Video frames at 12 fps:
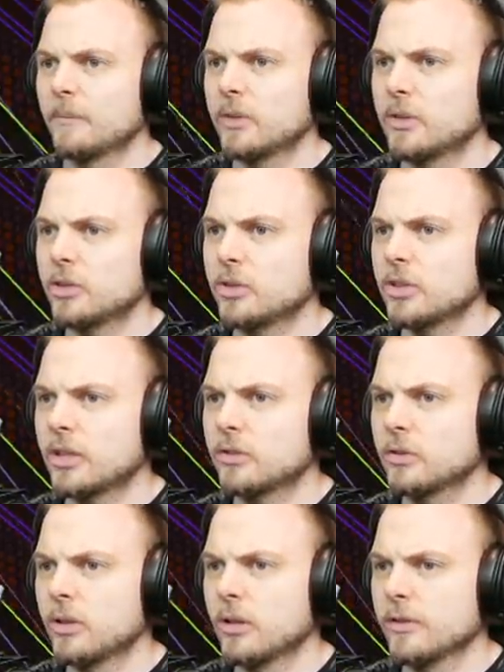Just
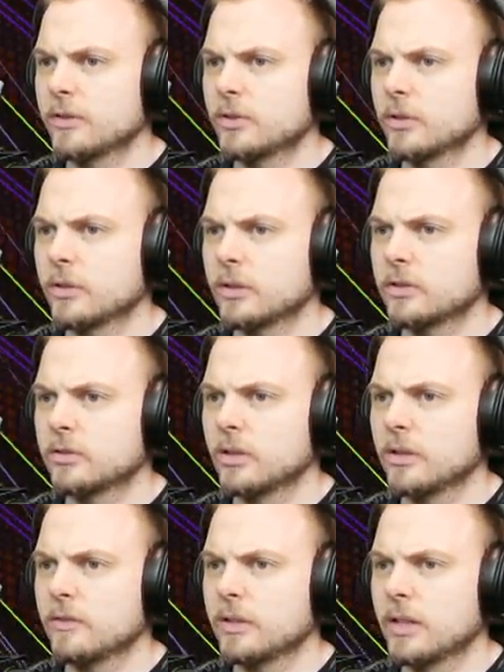ignore the truck. It's not
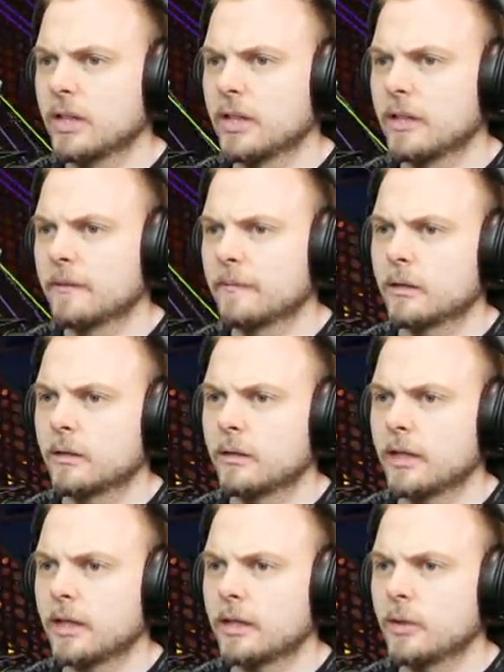even there.
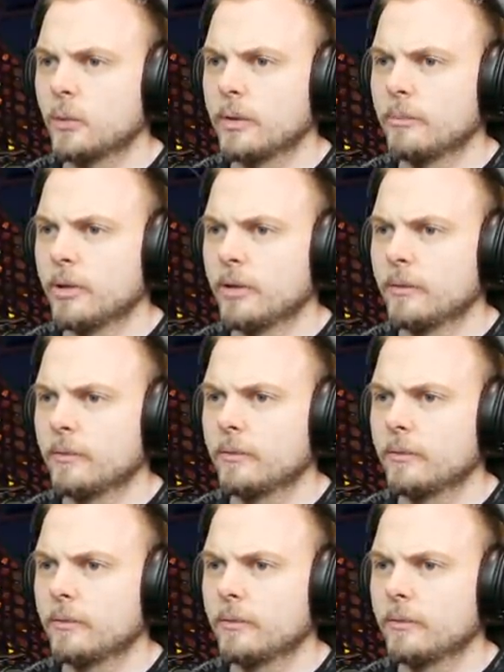Thank you, Whitbot.